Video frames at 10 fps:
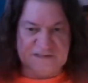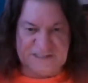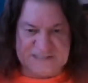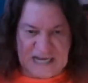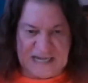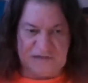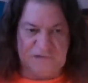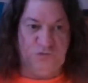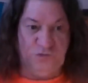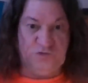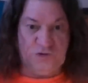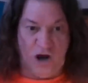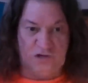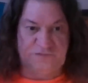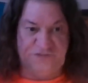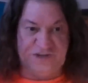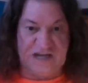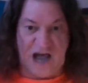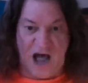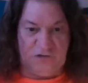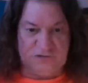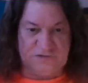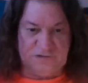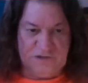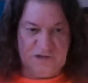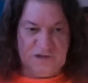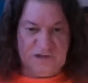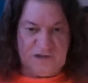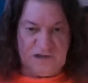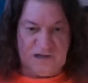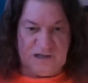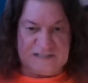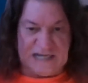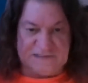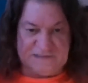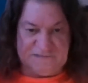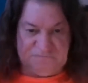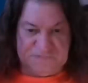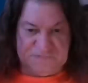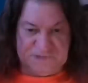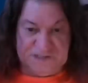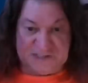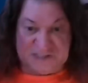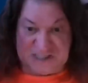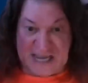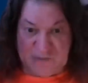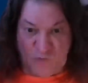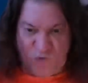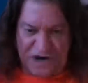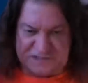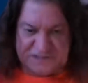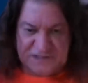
this guy could not figure out that this same word